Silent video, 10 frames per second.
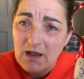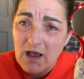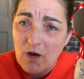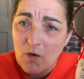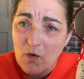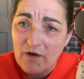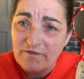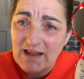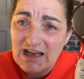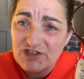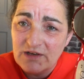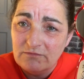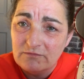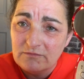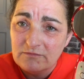or flashing,
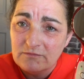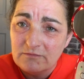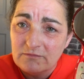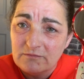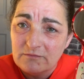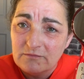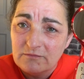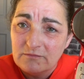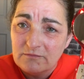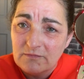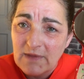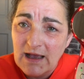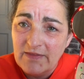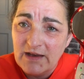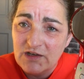and
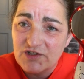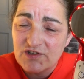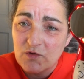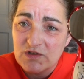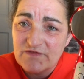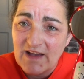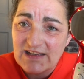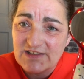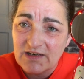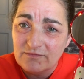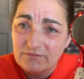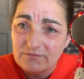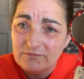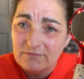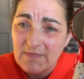then it just goes faster.
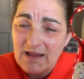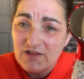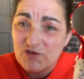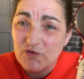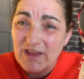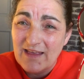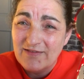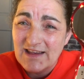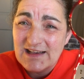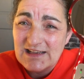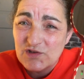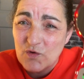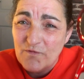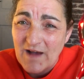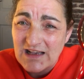So that it's so
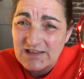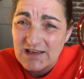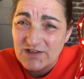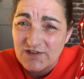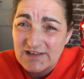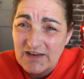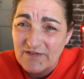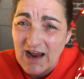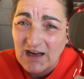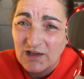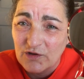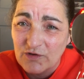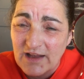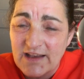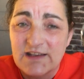fast that it doesn't even hardly look
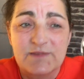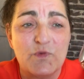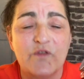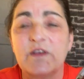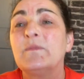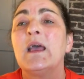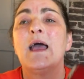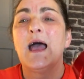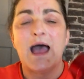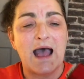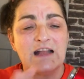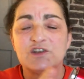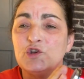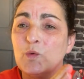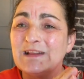like it's moving. And
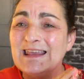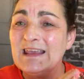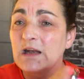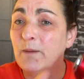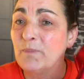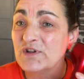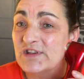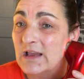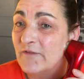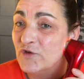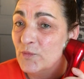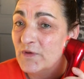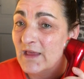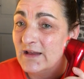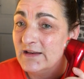you will hear a buzzing if you put
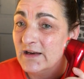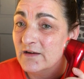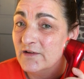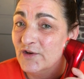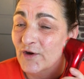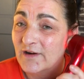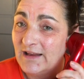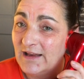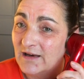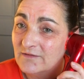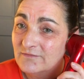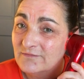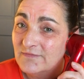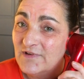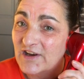that near your ear.
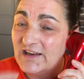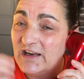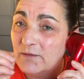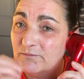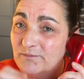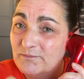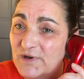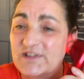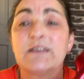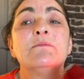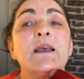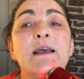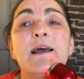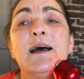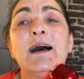You can hear it buzzing.
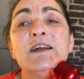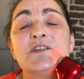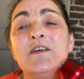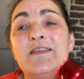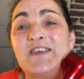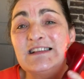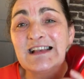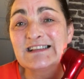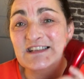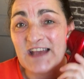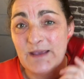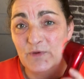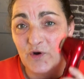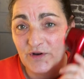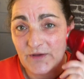And this has a timer
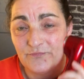on it,